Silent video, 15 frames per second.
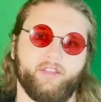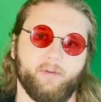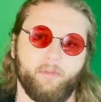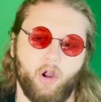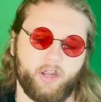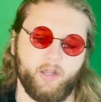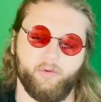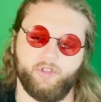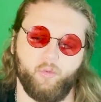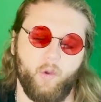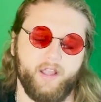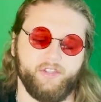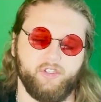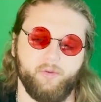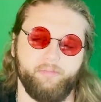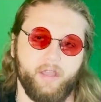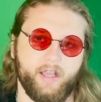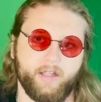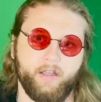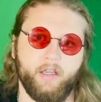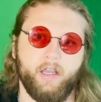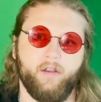Their market was way too
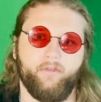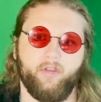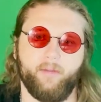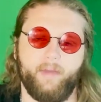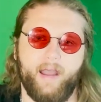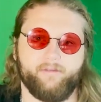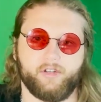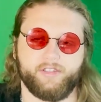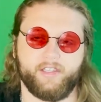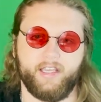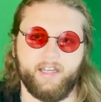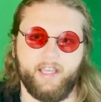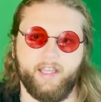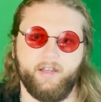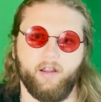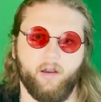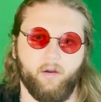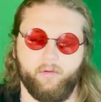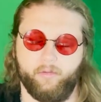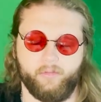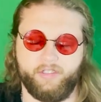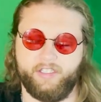big for the Mavericks to get in
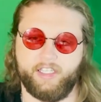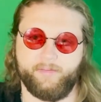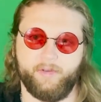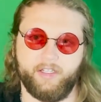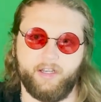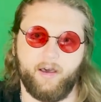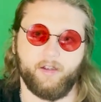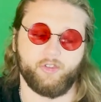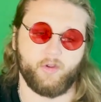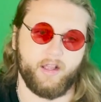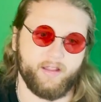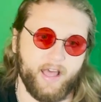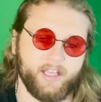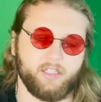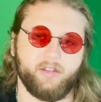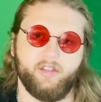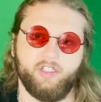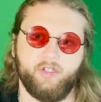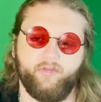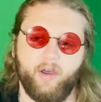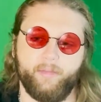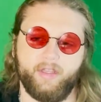with $6 million. So I liked the
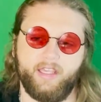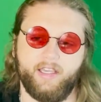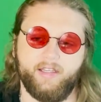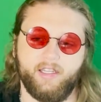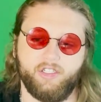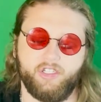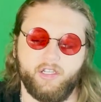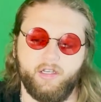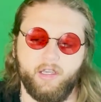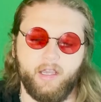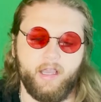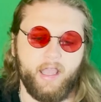JaVale McGee addition.